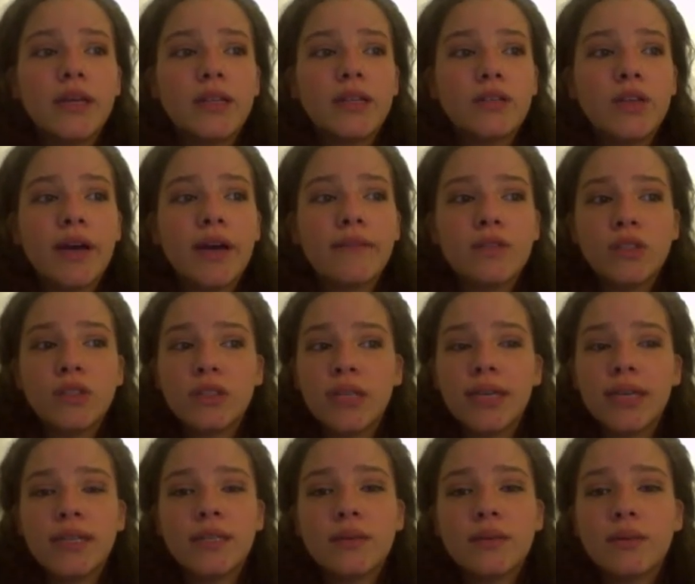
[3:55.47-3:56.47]
you have to
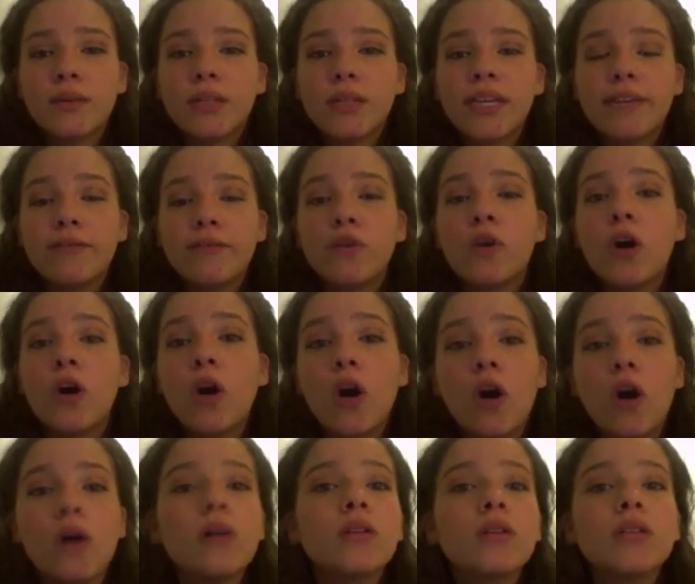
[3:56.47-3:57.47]
like give your
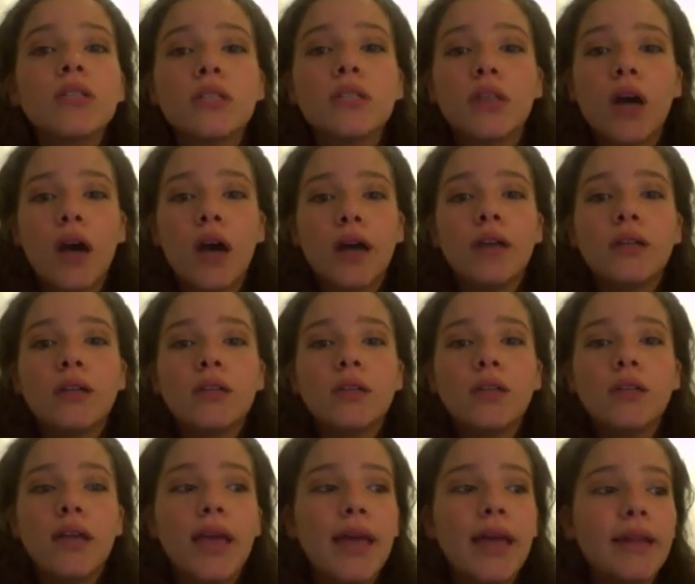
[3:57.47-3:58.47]
all to God,
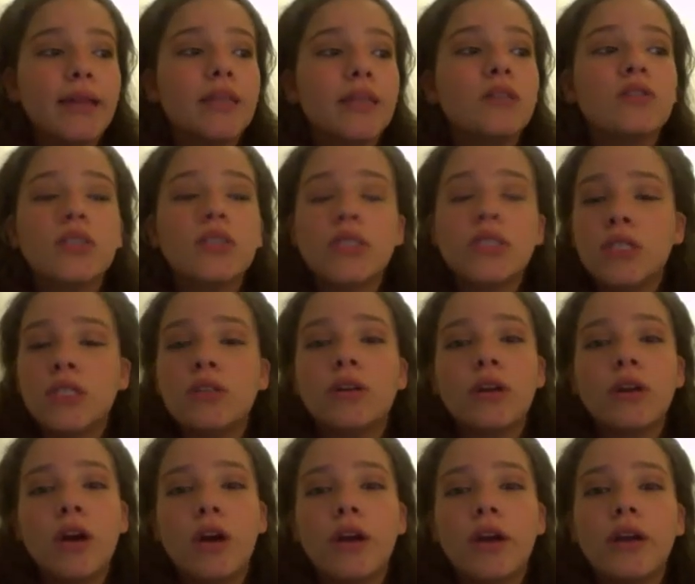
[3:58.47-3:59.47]
and He'll see your
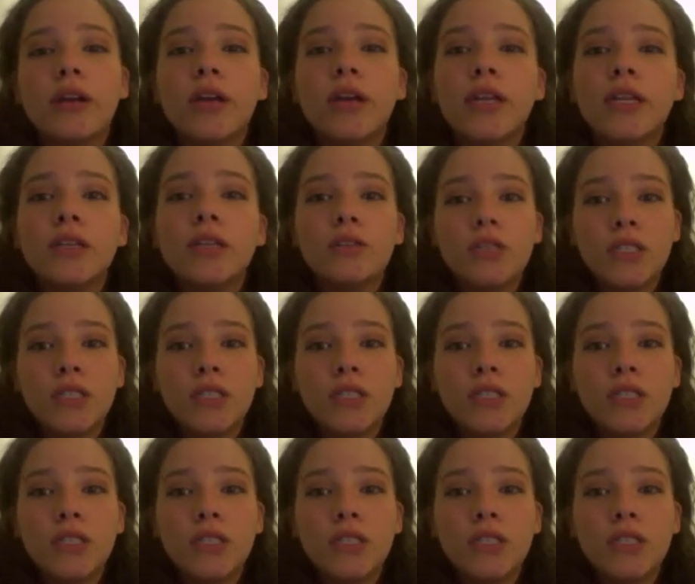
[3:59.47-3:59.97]
heart, and He'll